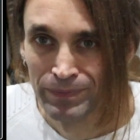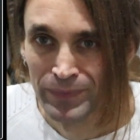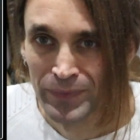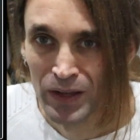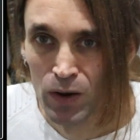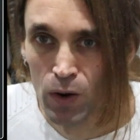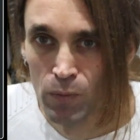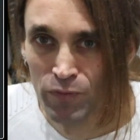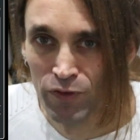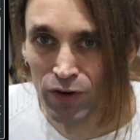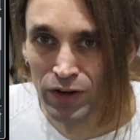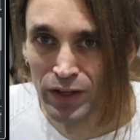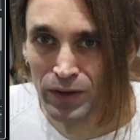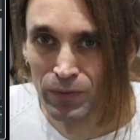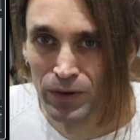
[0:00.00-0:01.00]

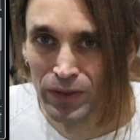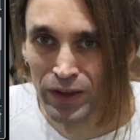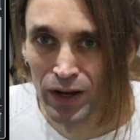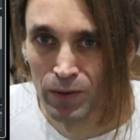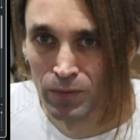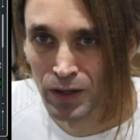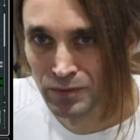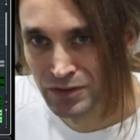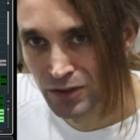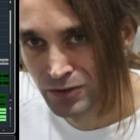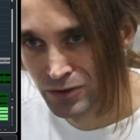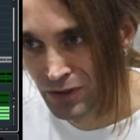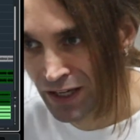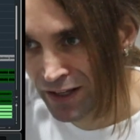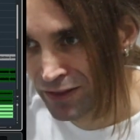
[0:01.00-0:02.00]
hopefully when the album comes out, you
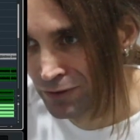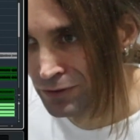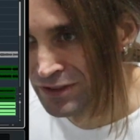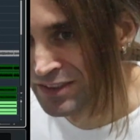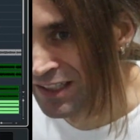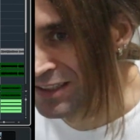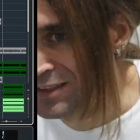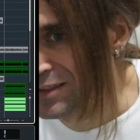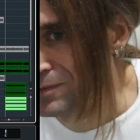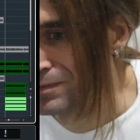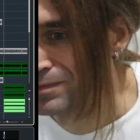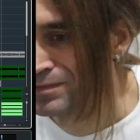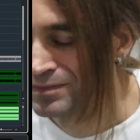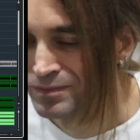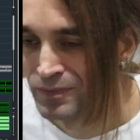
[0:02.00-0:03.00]
like the result.
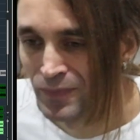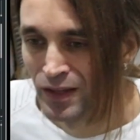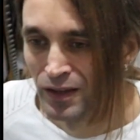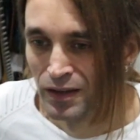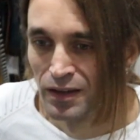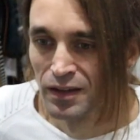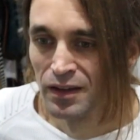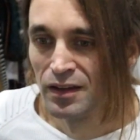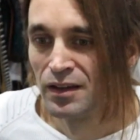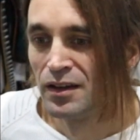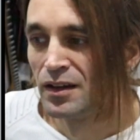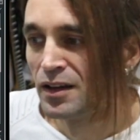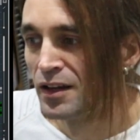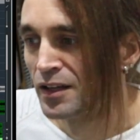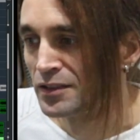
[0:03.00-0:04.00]

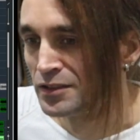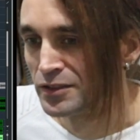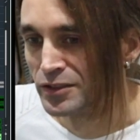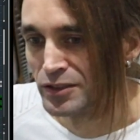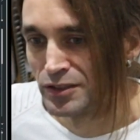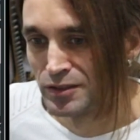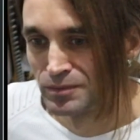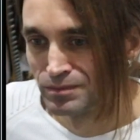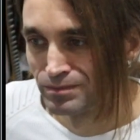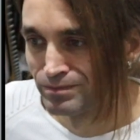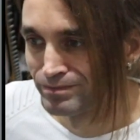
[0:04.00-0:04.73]
And